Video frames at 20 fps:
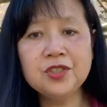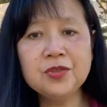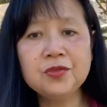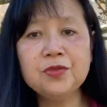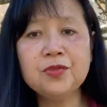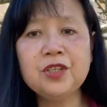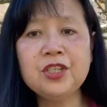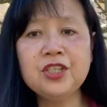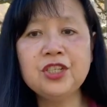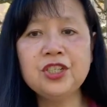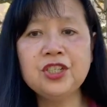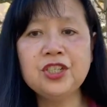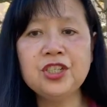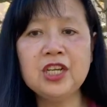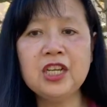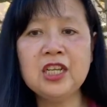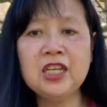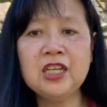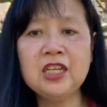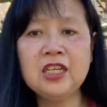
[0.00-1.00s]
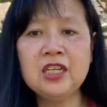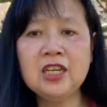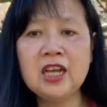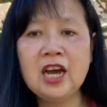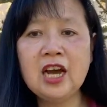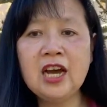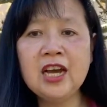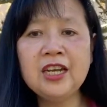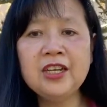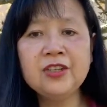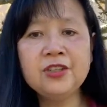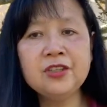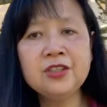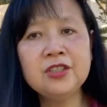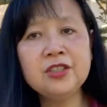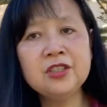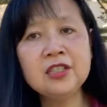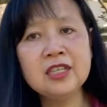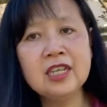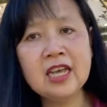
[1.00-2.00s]
rich in
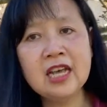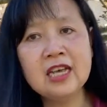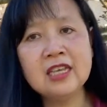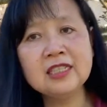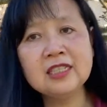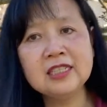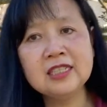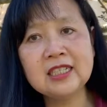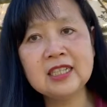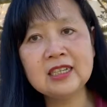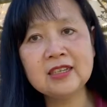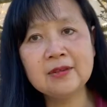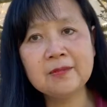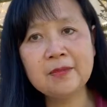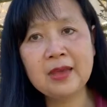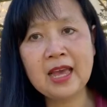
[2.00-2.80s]
iron, calcium,